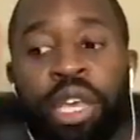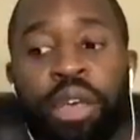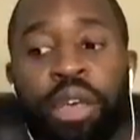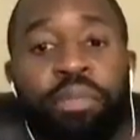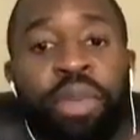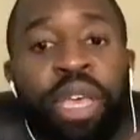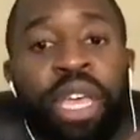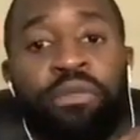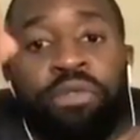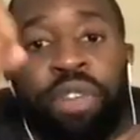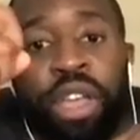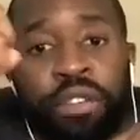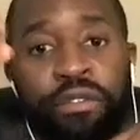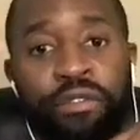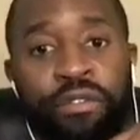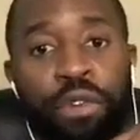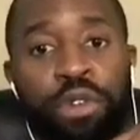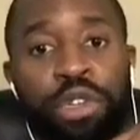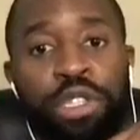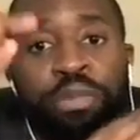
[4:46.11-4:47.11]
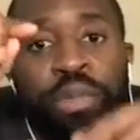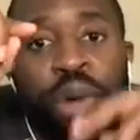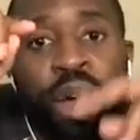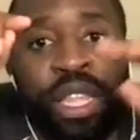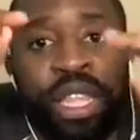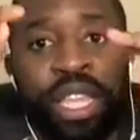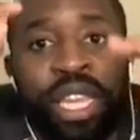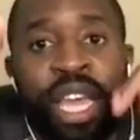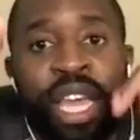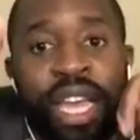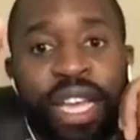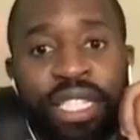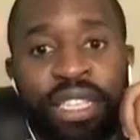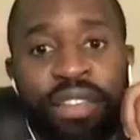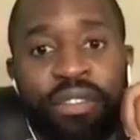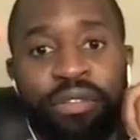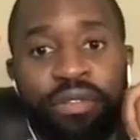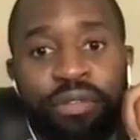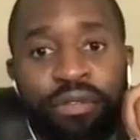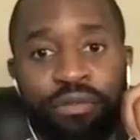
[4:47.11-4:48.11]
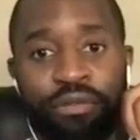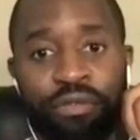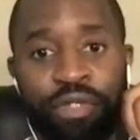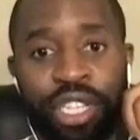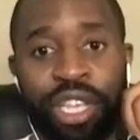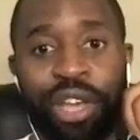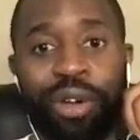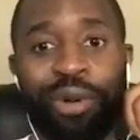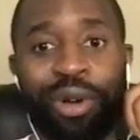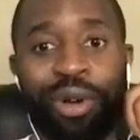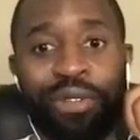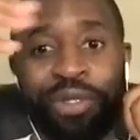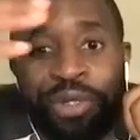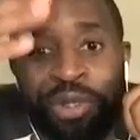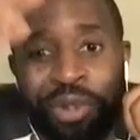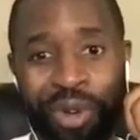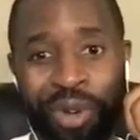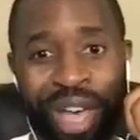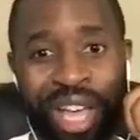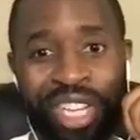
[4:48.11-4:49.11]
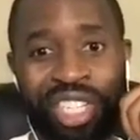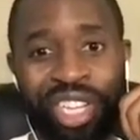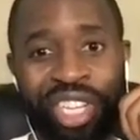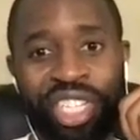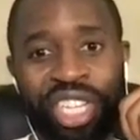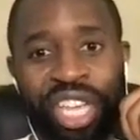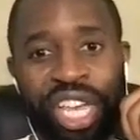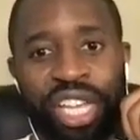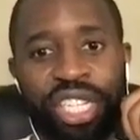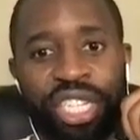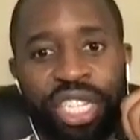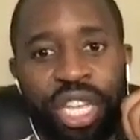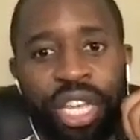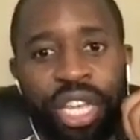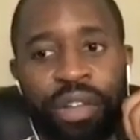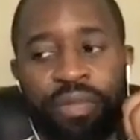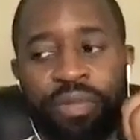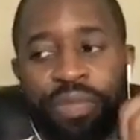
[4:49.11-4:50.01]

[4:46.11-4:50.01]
being reinforced by the negative result of you not actually changing.